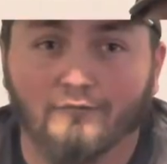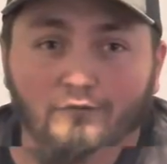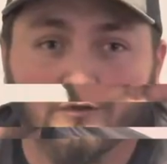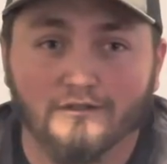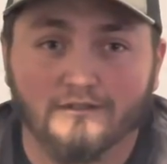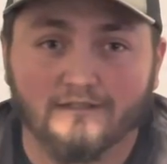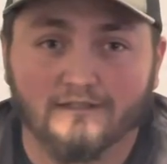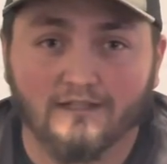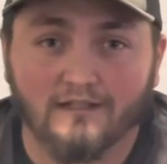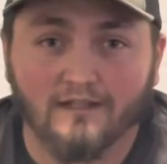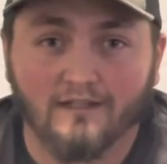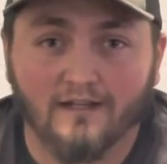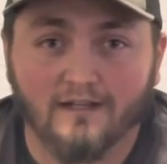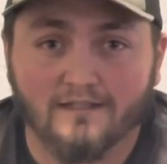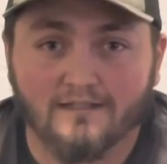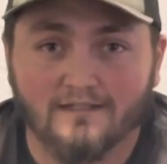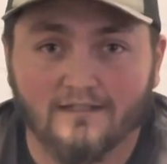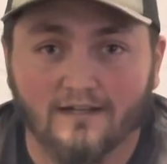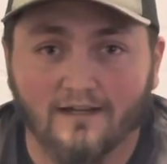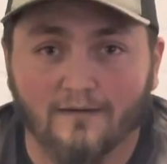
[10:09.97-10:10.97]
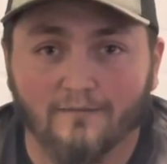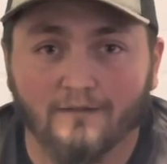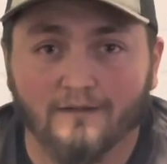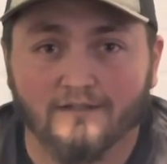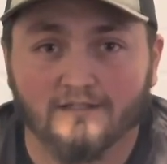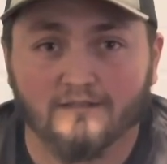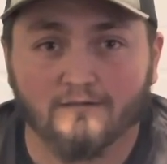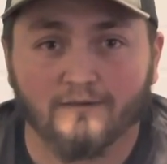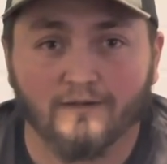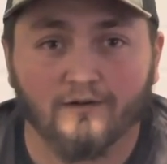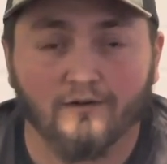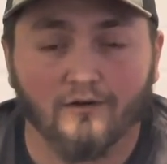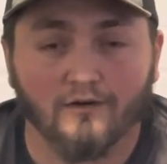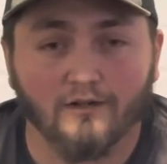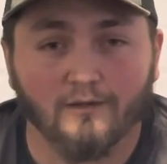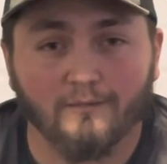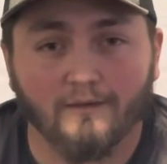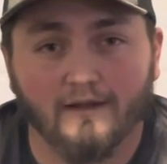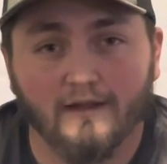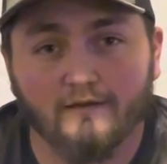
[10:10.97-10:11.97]
we'll see you next time. This has been
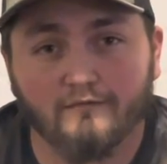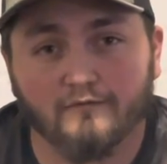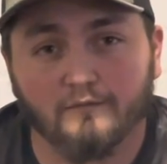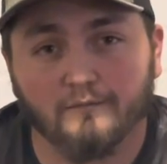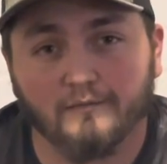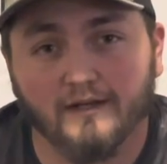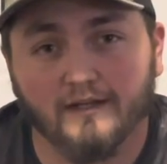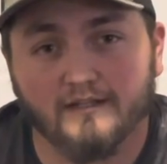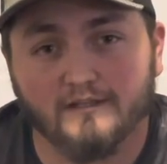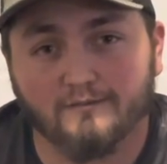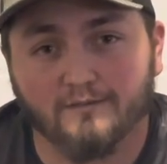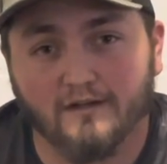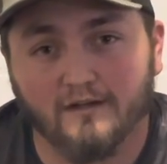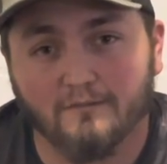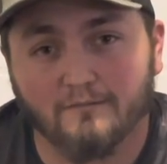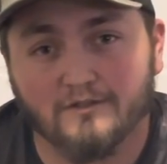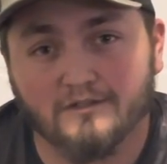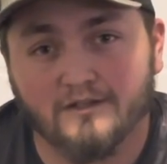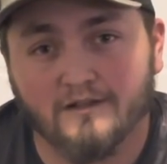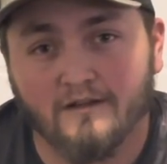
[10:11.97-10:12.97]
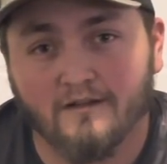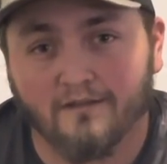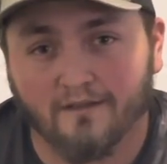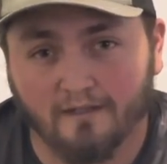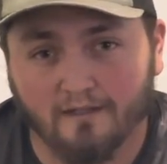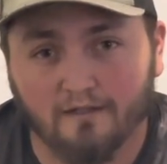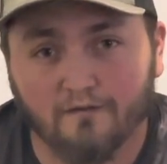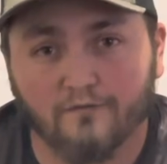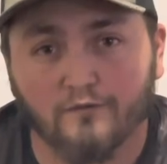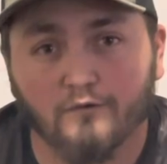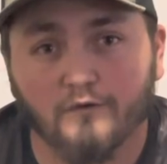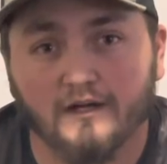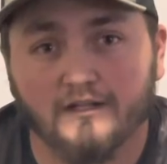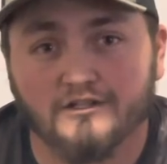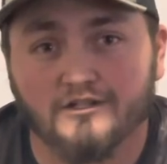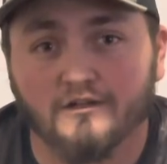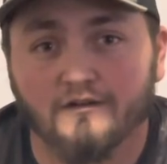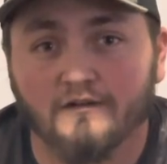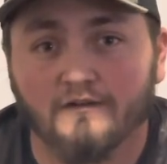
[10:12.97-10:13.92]
Harley Pettit from Bella's Bombers. Thank you for watching.